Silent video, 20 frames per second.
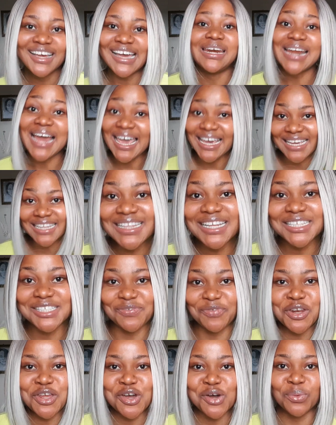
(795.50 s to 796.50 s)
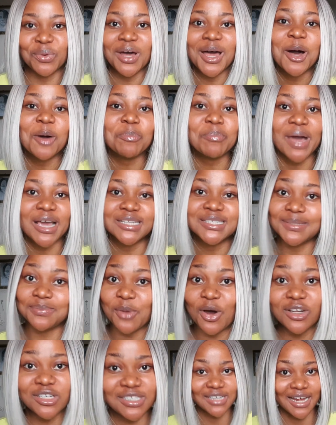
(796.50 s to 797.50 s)
liking this video will help my
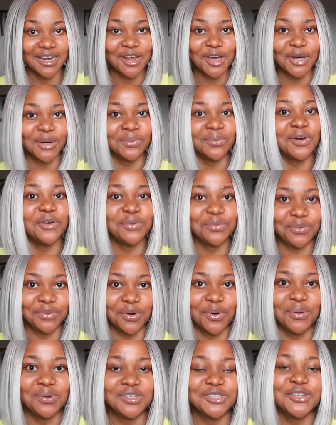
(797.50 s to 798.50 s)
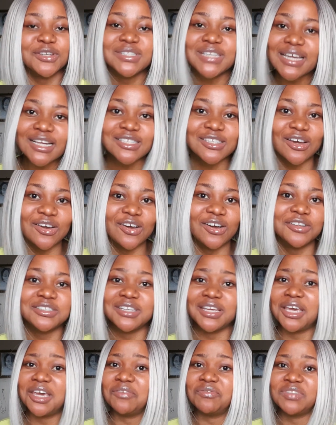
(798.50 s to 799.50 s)
small channel grow. So take a second
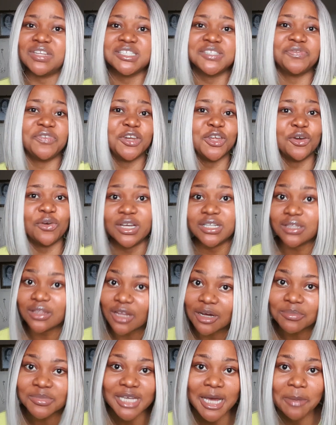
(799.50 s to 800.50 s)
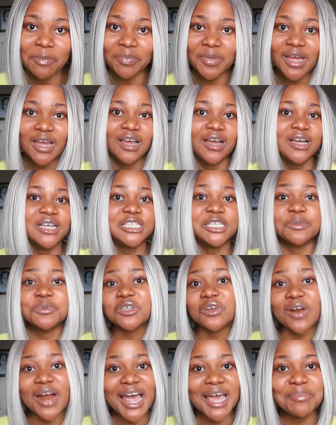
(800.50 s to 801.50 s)
to give this video a thumbs up,
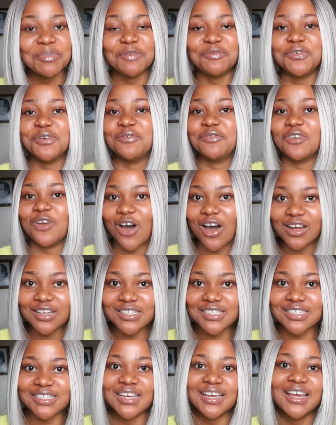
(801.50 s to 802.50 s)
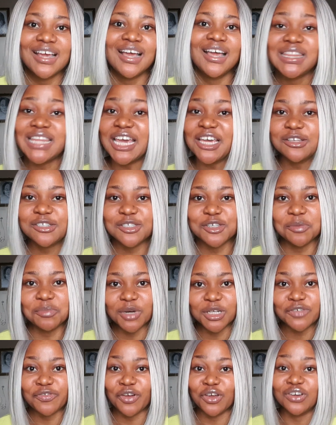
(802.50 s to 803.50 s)
subscribe if you've not. Thank you so
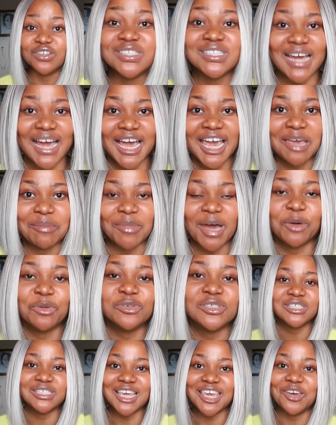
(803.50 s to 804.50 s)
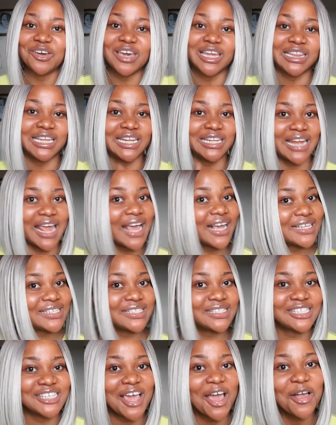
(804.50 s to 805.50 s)
much for your time. I will see you in the
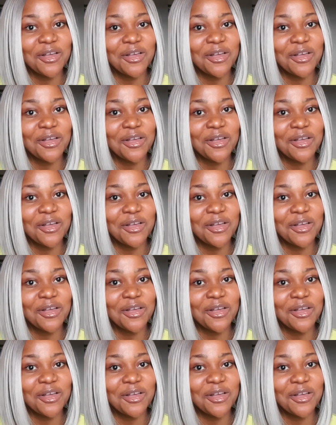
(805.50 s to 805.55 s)
next